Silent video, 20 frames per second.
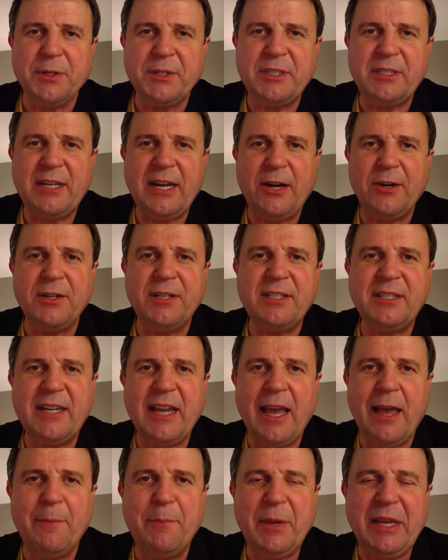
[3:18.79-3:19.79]
stair
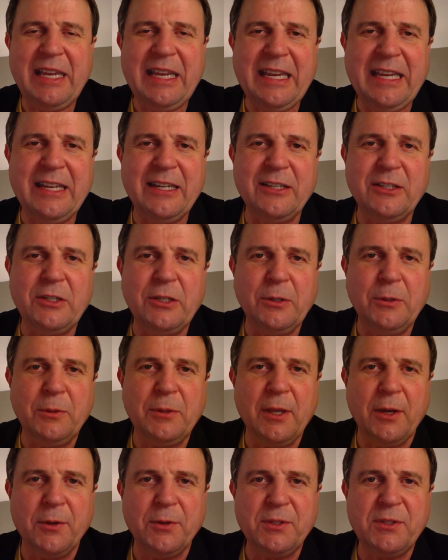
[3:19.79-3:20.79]
step into
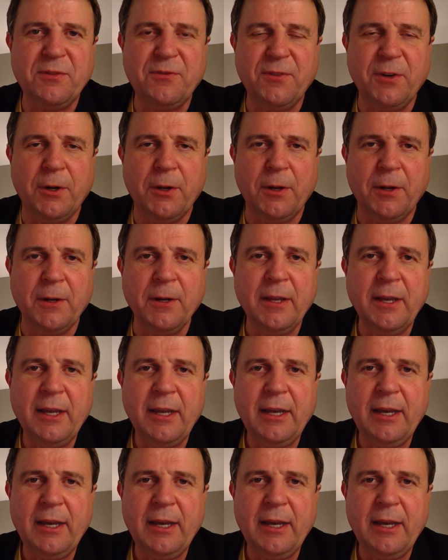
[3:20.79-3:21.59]
those full